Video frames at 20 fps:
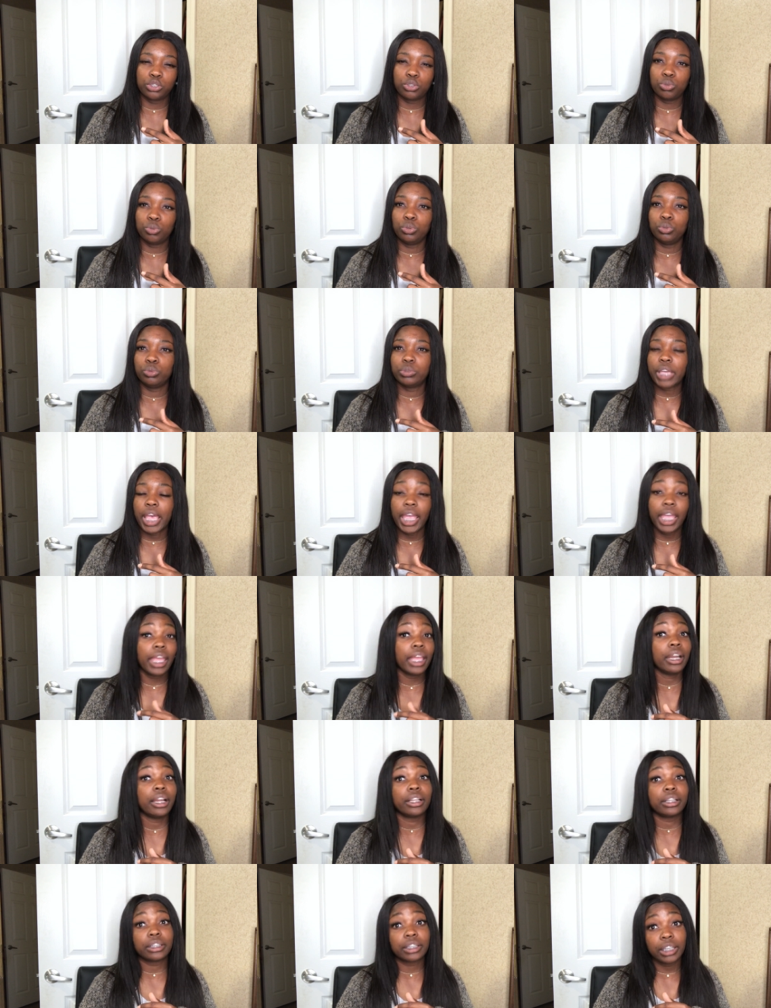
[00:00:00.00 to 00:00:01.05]
to take
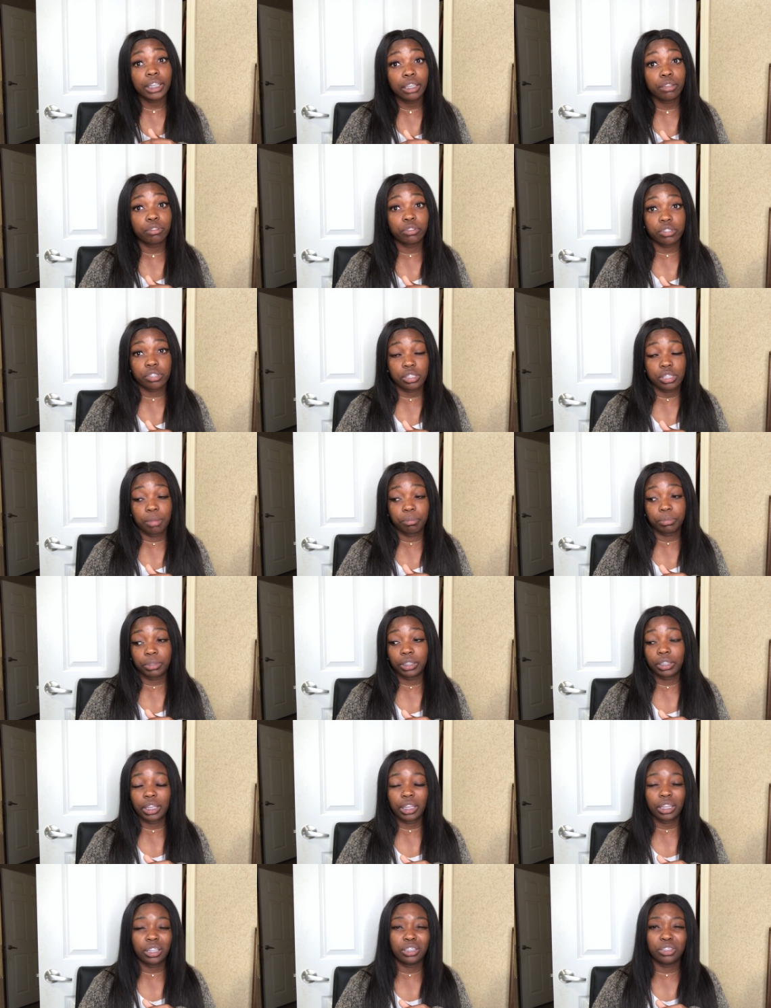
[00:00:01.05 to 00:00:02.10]
in a leave or
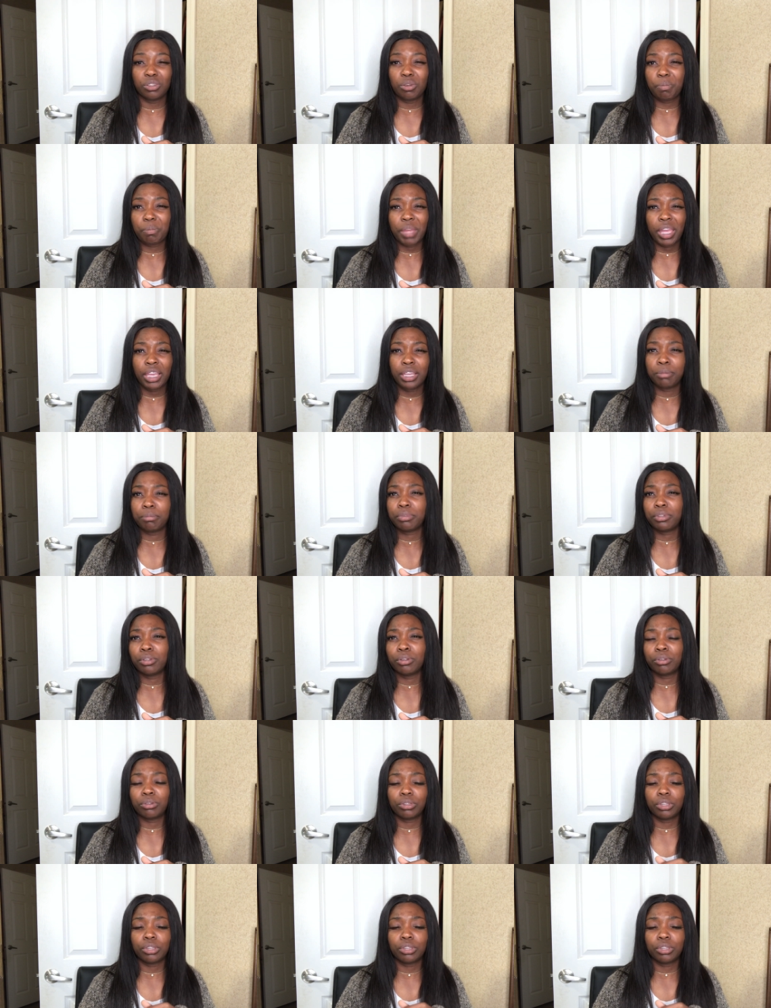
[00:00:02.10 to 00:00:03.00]
something like a little pain pill,